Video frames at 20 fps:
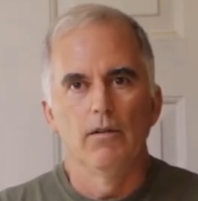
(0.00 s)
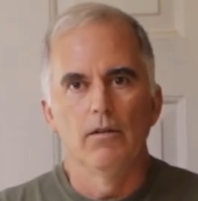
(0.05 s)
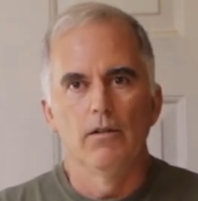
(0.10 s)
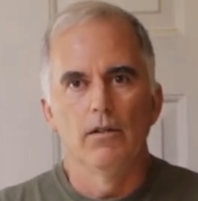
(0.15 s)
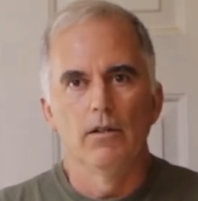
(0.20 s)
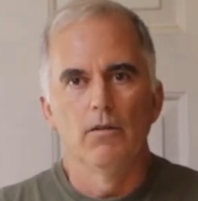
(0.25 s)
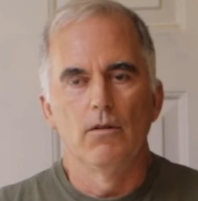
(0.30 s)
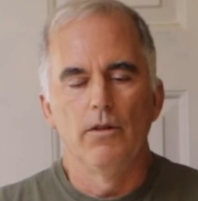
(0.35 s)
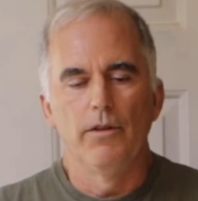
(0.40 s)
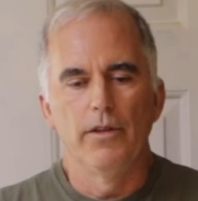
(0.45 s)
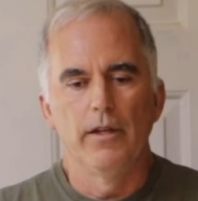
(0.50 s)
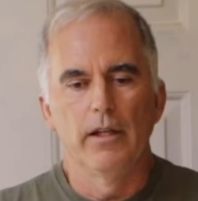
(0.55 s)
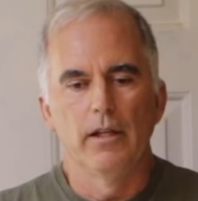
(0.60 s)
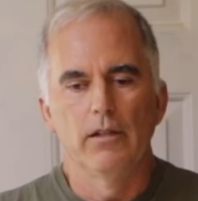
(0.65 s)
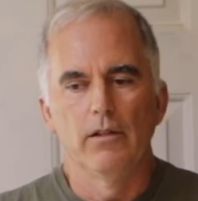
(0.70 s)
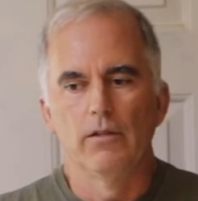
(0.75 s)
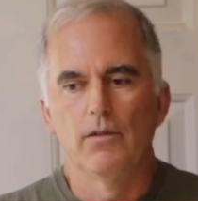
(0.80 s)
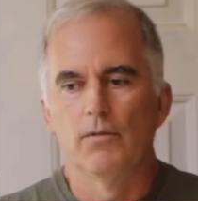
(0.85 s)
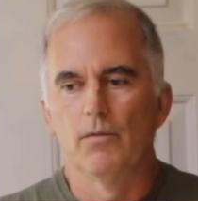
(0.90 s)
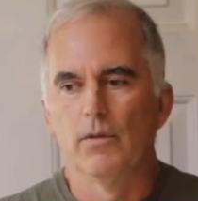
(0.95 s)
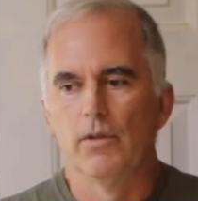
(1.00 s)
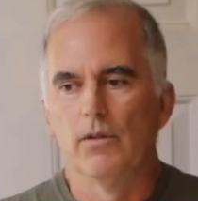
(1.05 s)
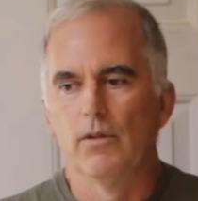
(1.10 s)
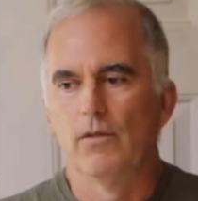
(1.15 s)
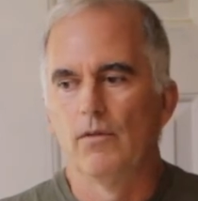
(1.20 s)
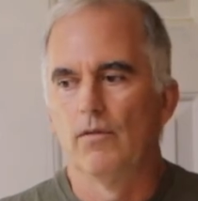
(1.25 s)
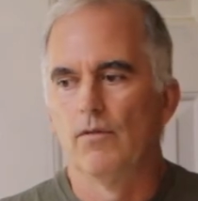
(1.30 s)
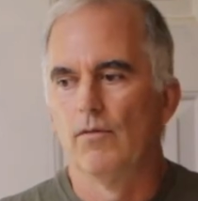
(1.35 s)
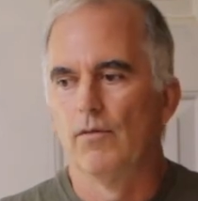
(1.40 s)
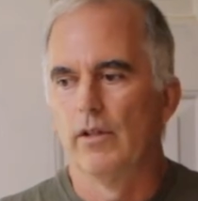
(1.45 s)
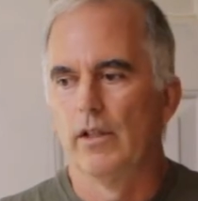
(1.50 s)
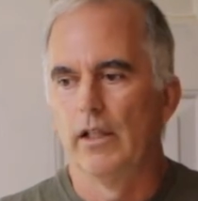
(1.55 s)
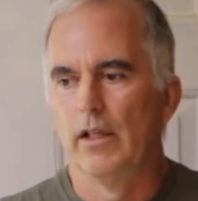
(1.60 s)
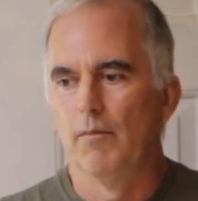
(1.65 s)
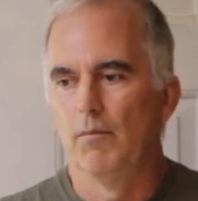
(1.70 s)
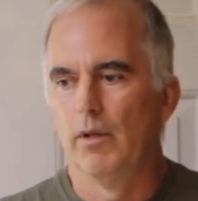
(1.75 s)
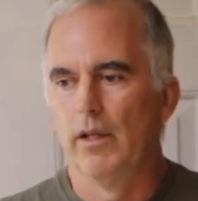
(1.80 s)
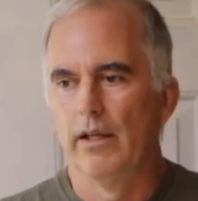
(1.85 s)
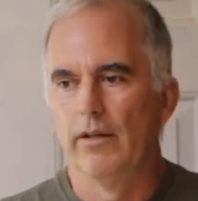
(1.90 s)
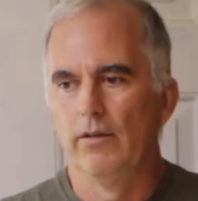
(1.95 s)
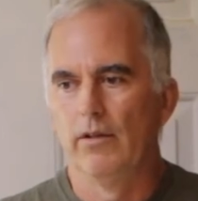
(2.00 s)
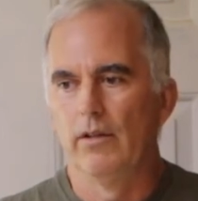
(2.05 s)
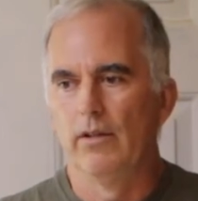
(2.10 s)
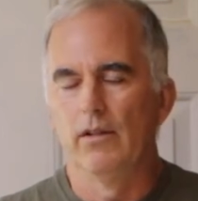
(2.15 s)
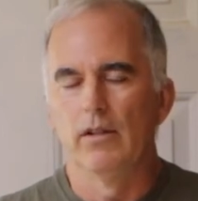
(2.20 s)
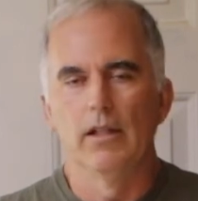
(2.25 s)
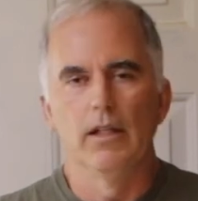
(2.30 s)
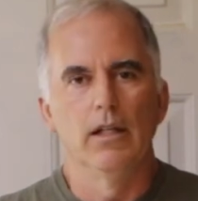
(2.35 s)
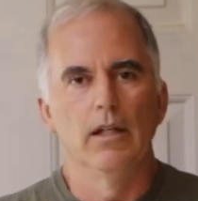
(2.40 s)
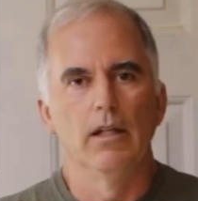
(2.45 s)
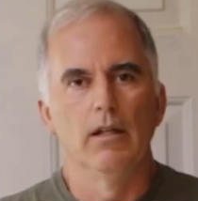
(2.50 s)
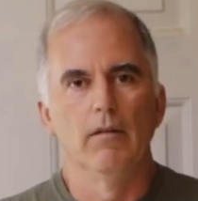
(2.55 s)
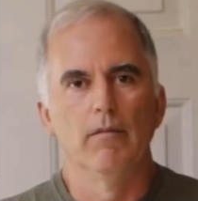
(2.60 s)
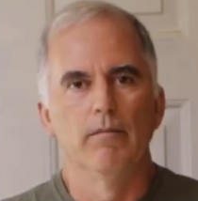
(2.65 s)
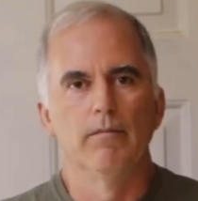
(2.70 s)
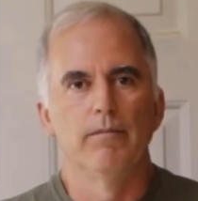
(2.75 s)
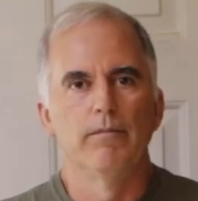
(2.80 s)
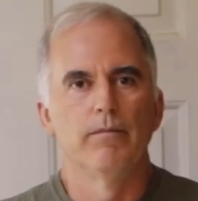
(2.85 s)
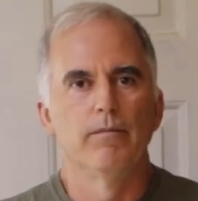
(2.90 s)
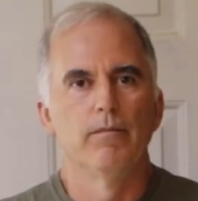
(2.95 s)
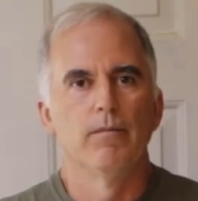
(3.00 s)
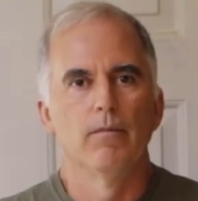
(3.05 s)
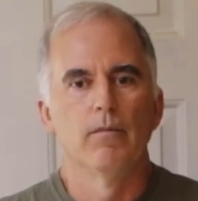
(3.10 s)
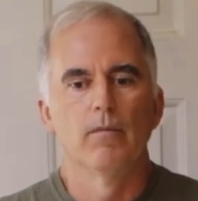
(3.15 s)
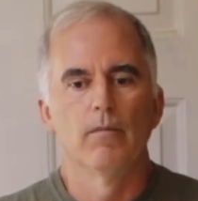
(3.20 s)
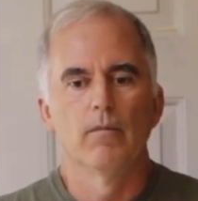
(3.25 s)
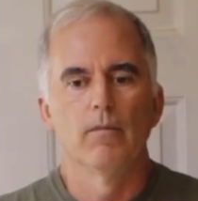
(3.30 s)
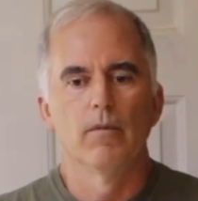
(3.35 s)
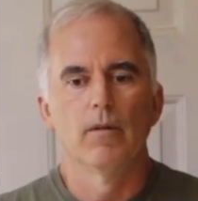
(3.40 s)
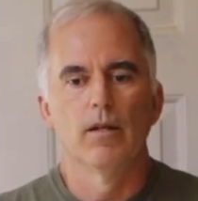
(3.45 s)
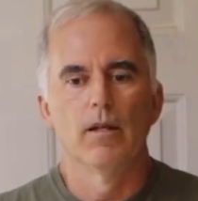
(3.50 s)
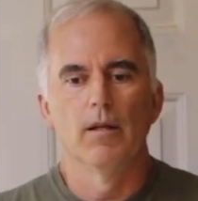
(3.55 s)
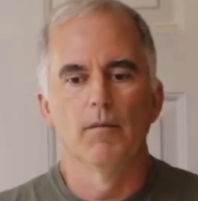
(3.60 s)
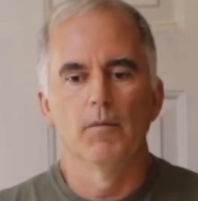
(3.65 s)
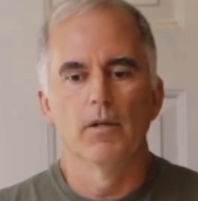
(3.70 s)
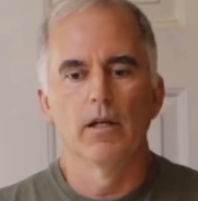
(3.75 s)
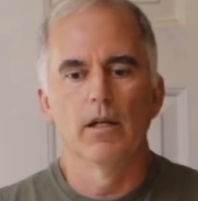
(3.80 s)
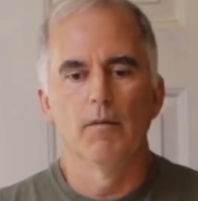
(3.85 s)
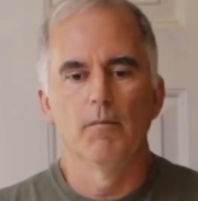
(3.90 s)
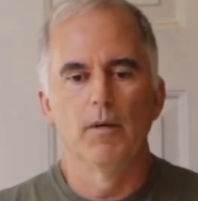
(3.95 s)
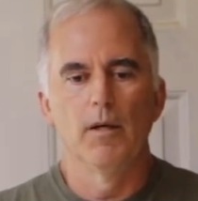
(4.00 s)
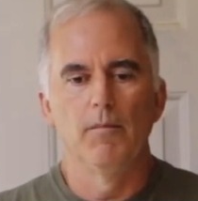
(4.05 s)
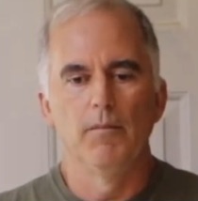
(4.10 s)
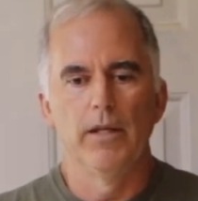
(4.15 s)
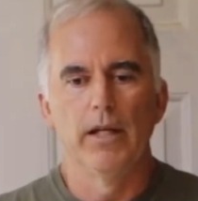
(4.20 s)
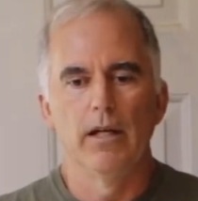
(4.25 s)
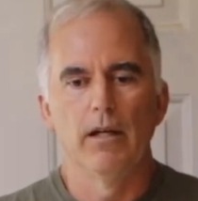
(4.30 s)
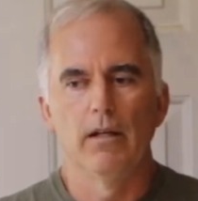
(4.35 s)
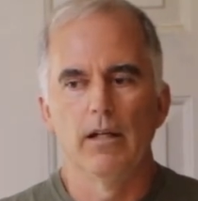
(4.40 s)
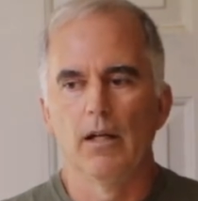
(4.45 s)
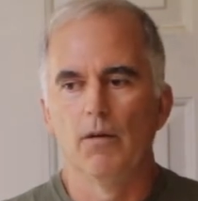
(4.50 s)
The whole thing just was very unpleasant, and I'm kind of bummed out.